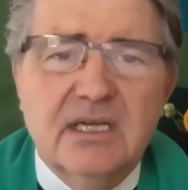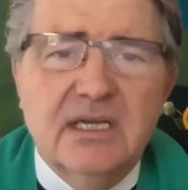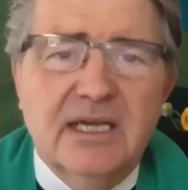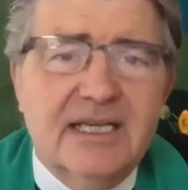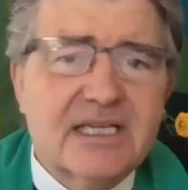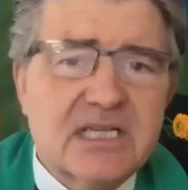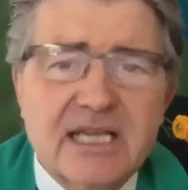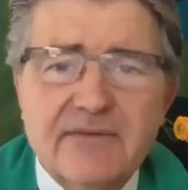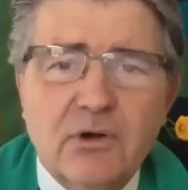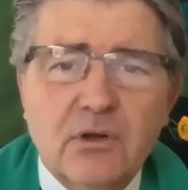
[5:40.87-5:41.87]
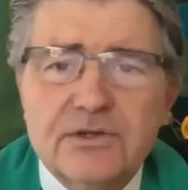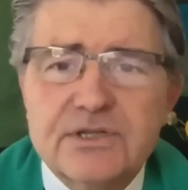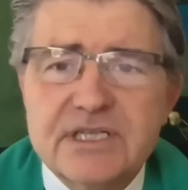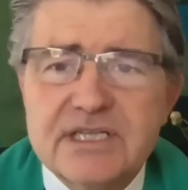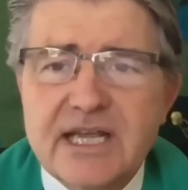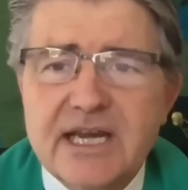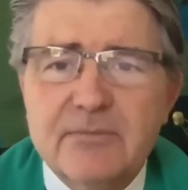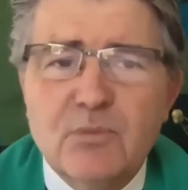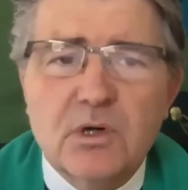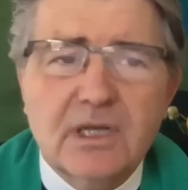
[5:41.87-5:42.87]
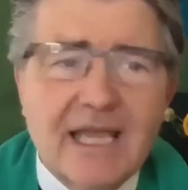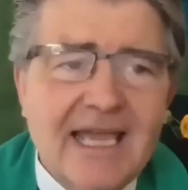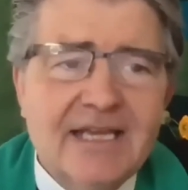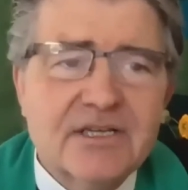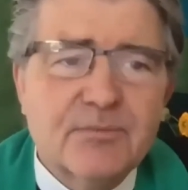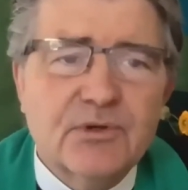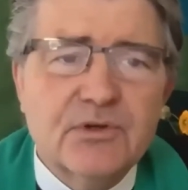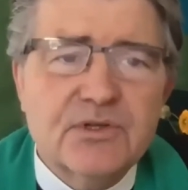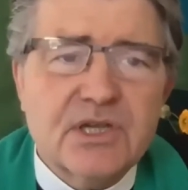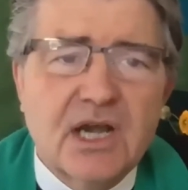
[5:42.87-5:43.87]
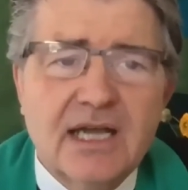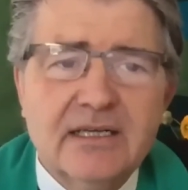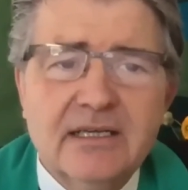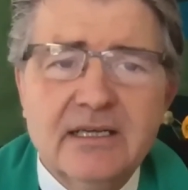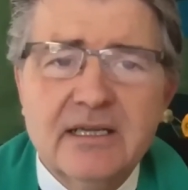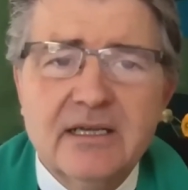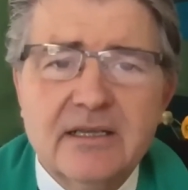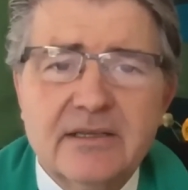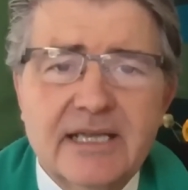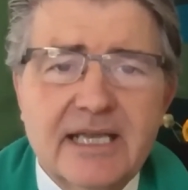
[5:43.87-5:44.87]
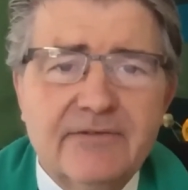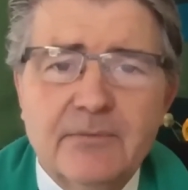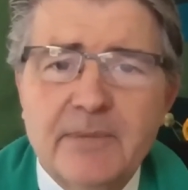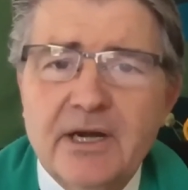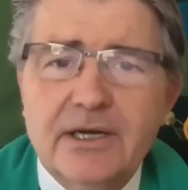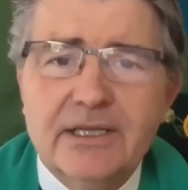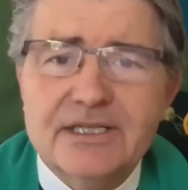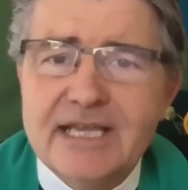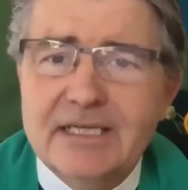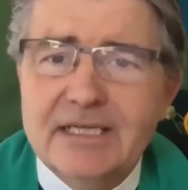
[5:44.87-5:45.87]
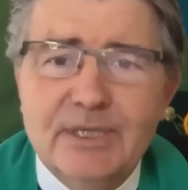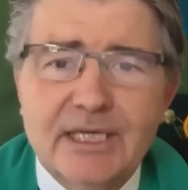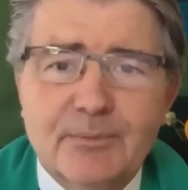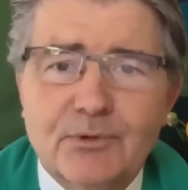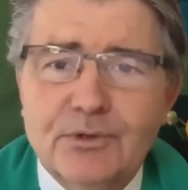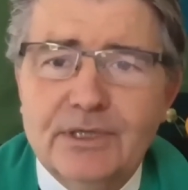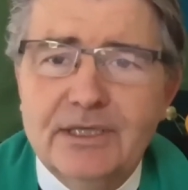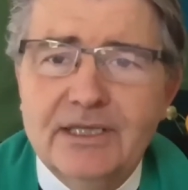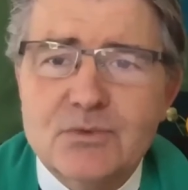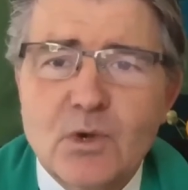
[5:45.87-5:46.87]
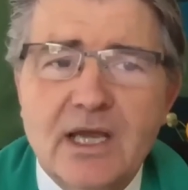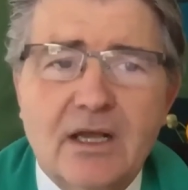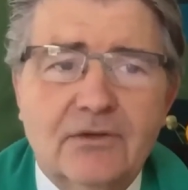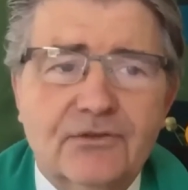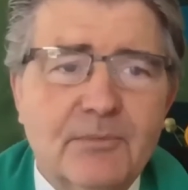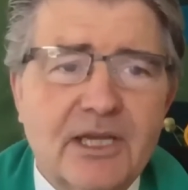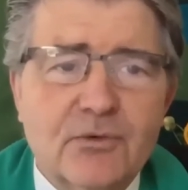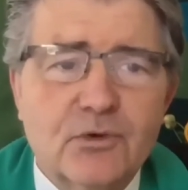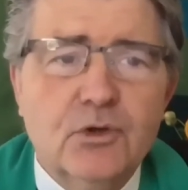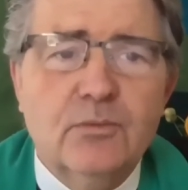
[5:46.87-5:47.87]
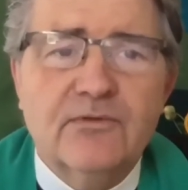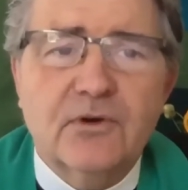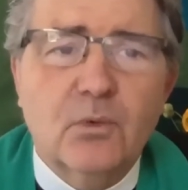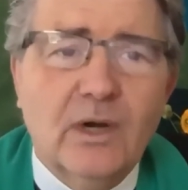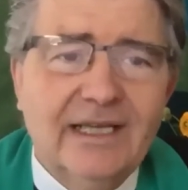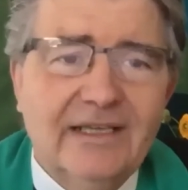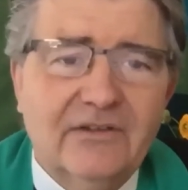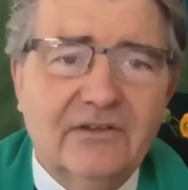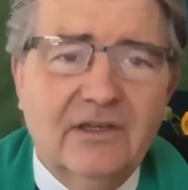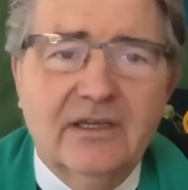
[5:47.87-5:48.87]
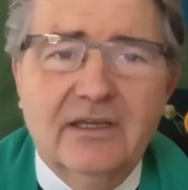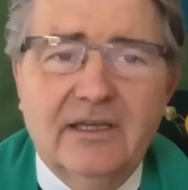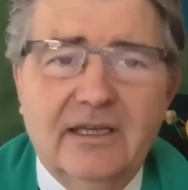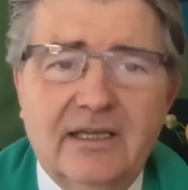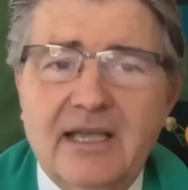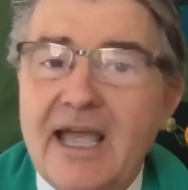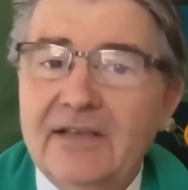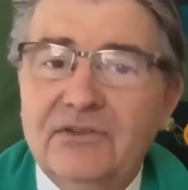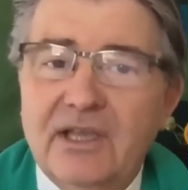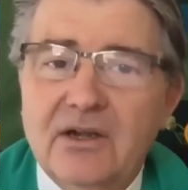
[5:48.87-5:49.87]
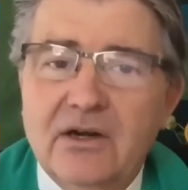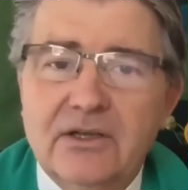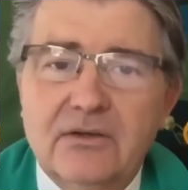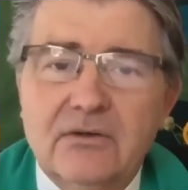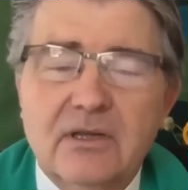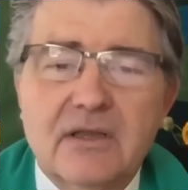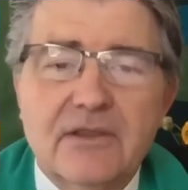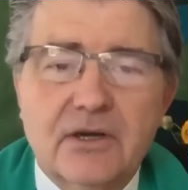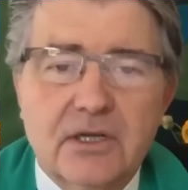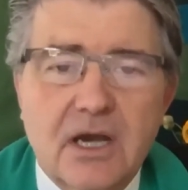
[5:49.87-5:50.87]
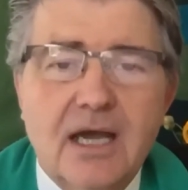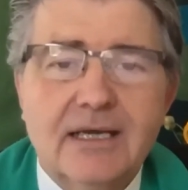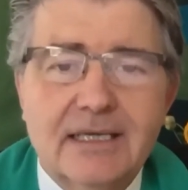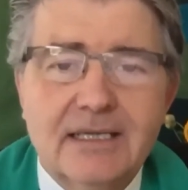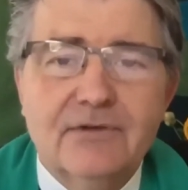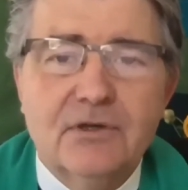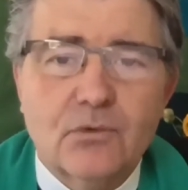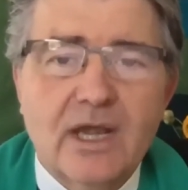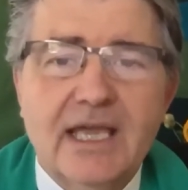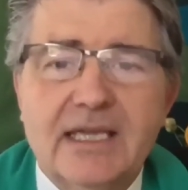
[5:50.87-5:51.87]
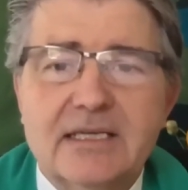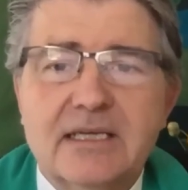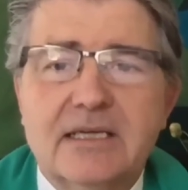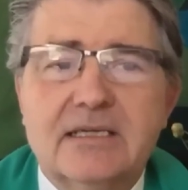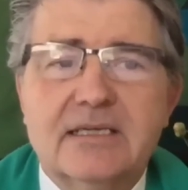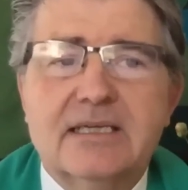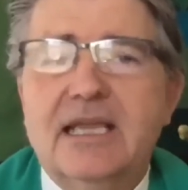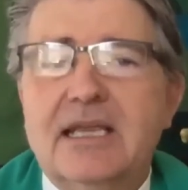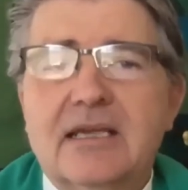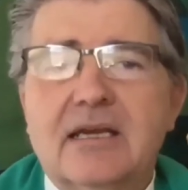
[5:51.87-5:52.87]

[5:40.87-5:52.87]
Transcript: And as slaveholders desired more land to produce cotton, the Native Americans had to be uprooted as well to make room for whites, and as they argued, their God-given right to take